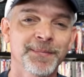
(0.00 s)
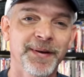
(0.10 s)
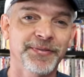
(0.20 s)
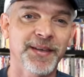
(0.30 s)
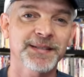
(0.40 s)

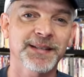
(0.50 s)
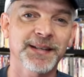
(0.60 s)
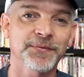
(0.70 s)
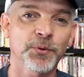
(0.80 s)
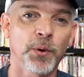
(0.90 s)
But thanks
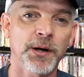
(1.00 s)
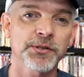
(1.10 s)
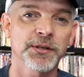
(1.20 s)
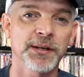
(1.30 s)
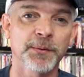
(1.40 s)
again for
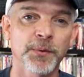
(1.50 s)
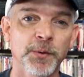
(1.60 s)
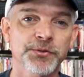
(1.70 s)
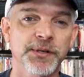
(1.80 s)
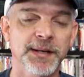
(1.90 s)
watching, and we
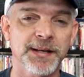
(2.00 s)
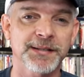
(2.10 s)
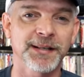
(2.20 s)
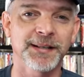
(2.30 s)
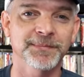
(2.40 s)
will see you next
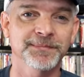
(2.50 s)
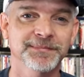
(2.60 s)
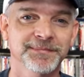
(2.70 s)
time.